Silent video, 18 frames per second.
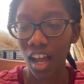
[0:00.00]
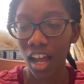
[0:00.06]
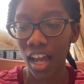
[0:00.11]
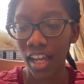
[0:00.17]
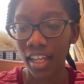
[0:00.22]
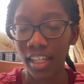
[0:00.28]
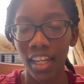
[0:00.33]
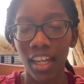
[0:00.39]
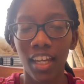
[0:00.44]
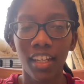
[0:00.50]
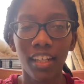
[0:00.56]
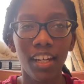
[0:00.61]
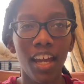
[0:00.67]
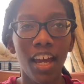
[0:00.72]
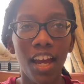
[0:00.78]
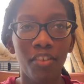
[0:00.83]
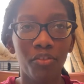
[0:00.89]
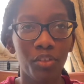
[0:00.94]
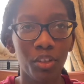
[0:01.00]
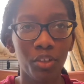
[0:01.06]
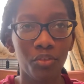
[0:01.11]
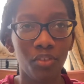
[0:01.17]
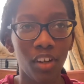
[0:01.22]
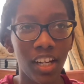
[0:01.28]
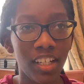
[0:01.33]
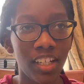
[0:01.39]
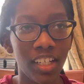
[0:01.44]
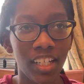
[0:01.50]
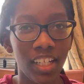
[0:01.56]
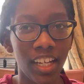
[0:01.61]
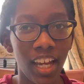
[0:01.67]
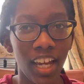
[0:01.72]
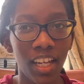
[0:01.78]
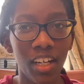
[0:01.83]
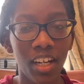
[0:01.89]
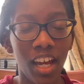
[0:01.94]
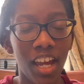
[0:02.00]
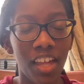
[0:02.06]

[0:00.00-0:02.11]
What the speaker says: I can't ever find it again.